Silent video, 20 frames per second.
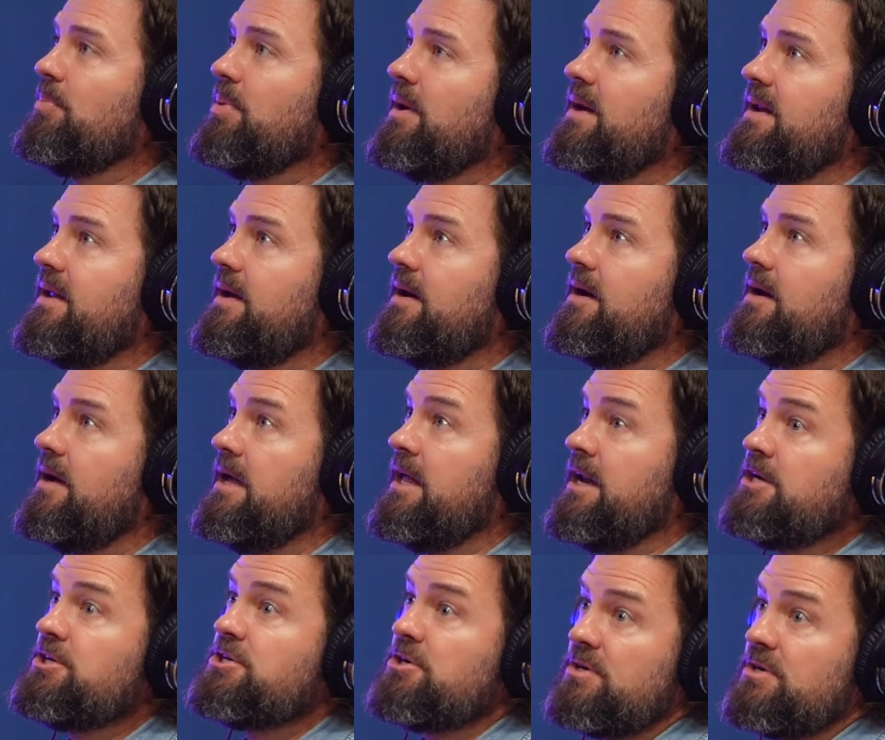but in
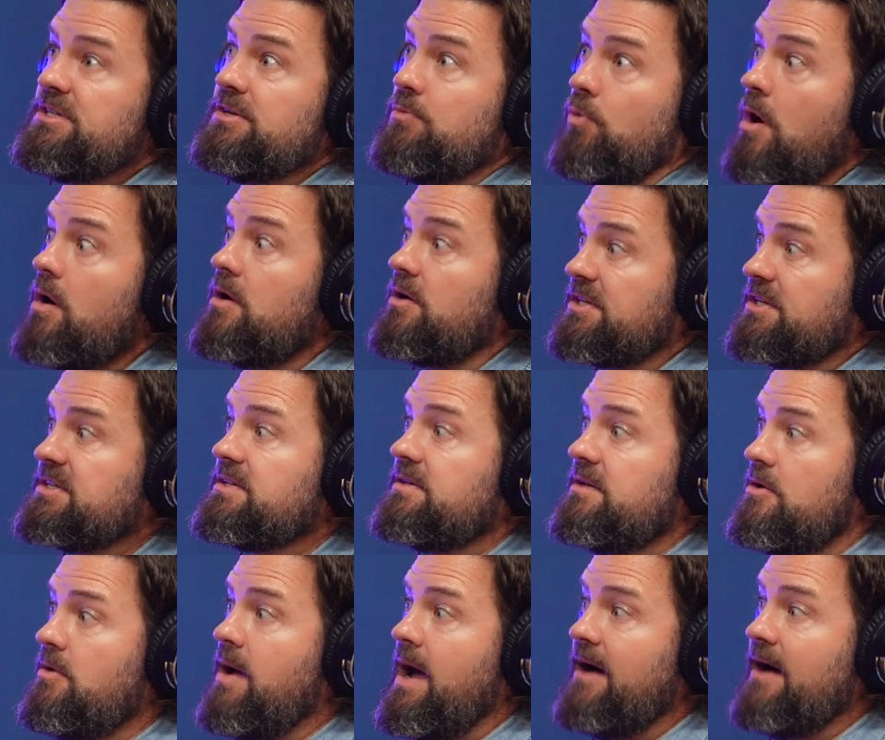insurance it works.
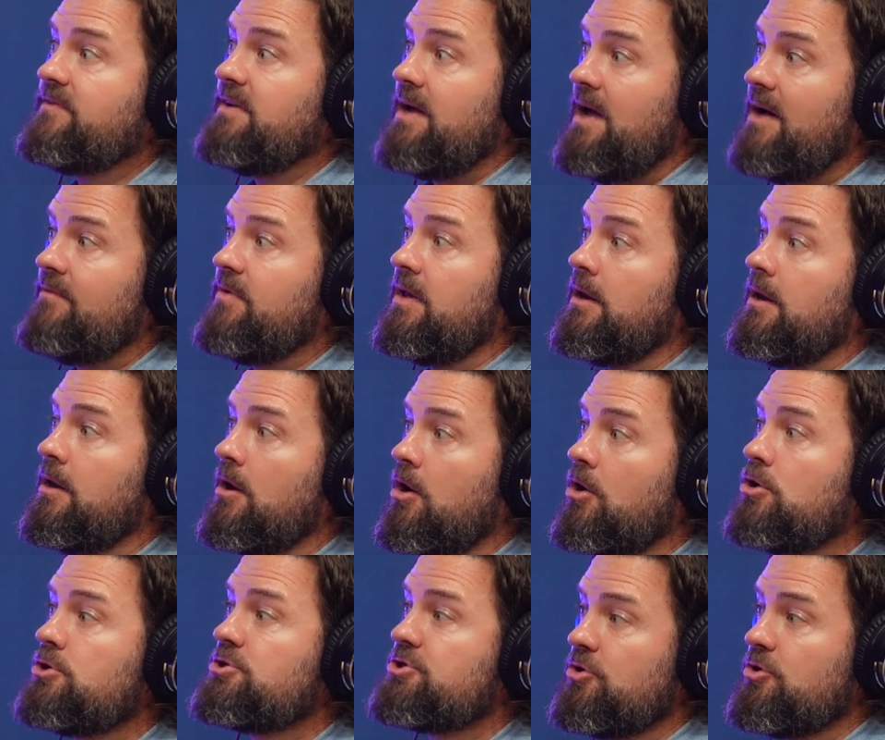You have to have a
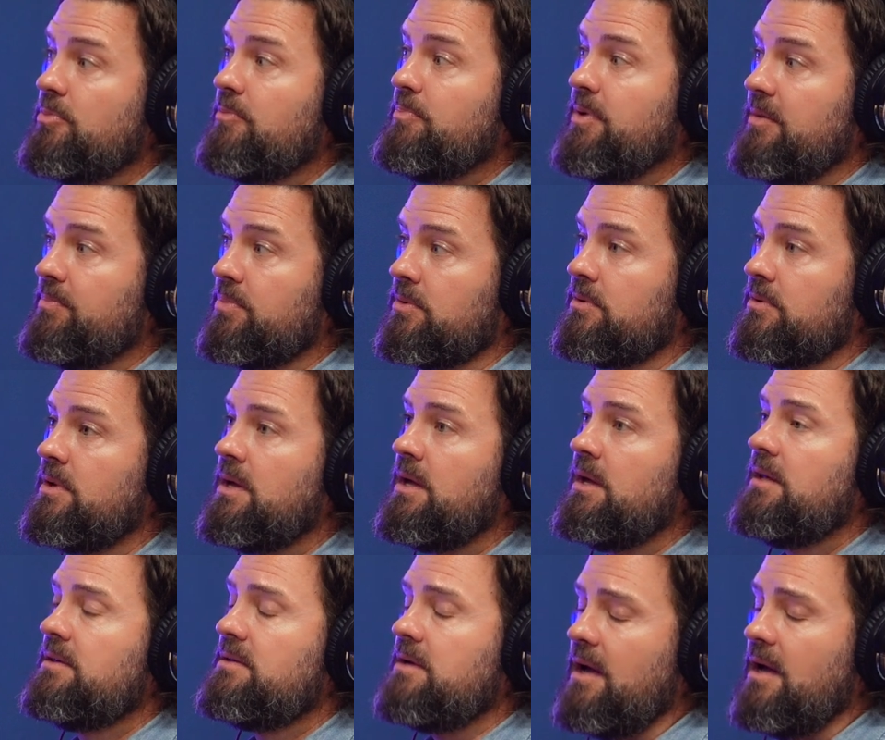large group of people
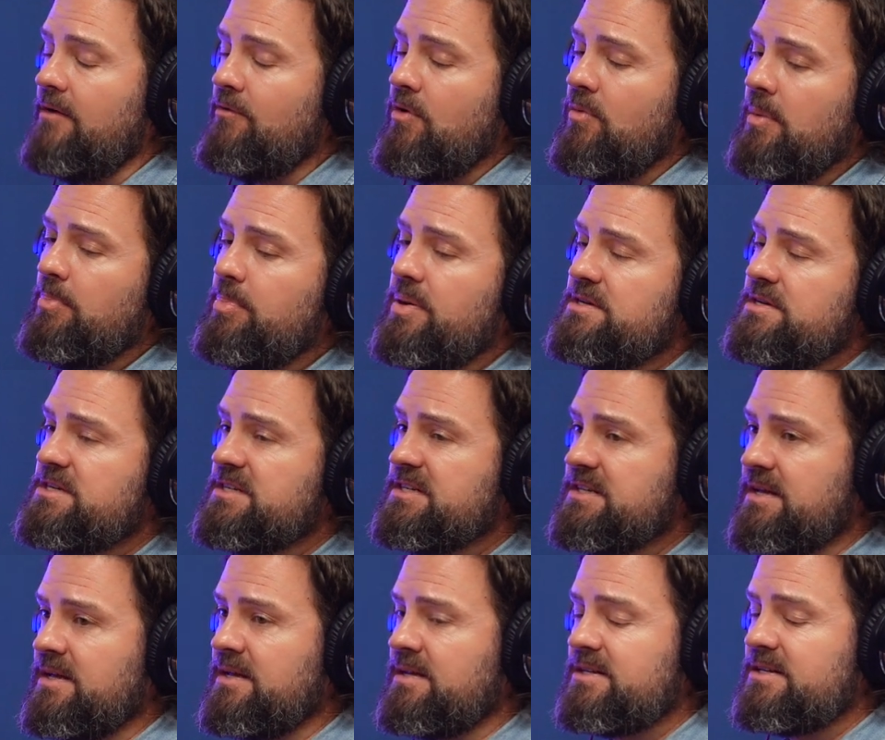everyone pitches
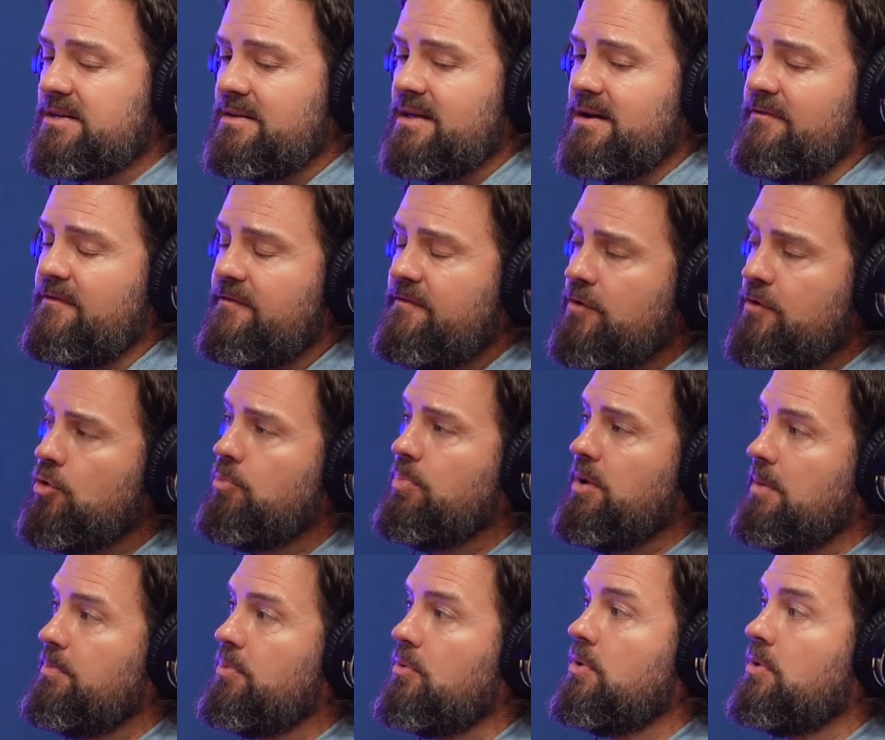in so that a few
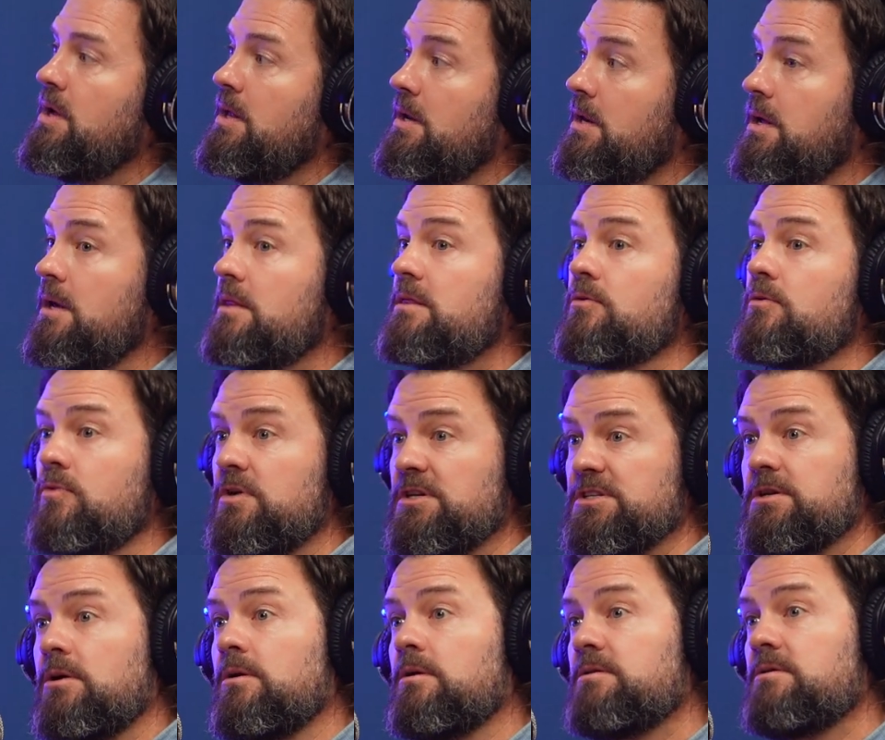people can get the
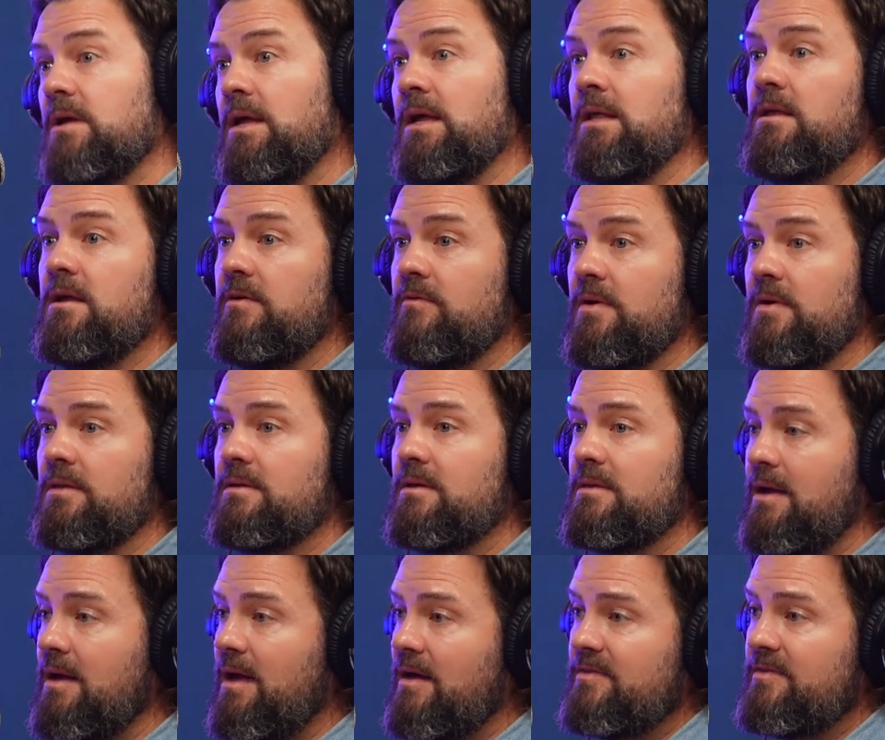result in the event that
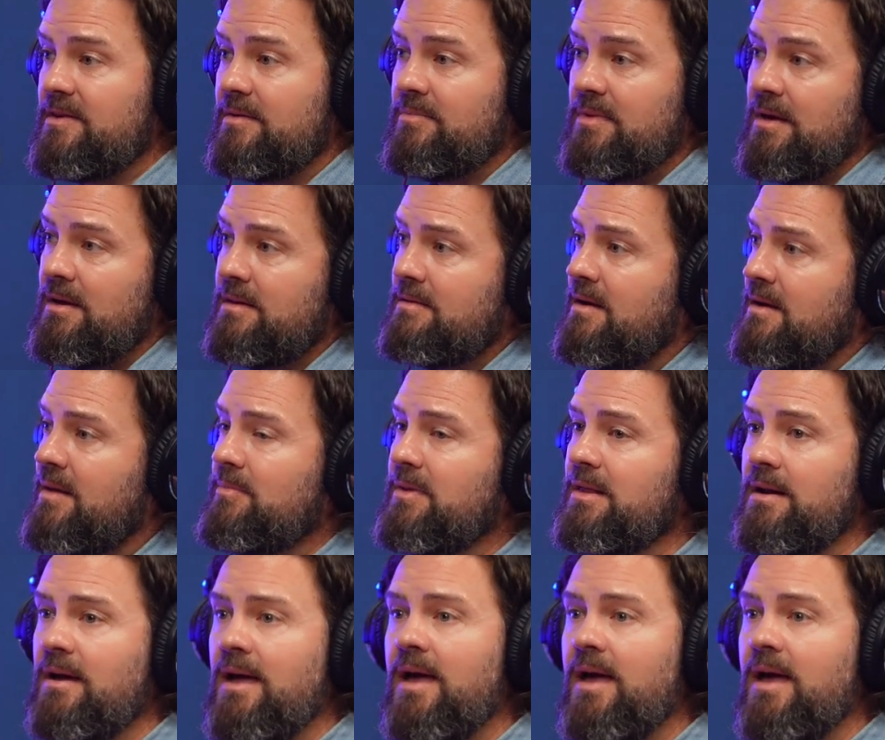they have something untimely that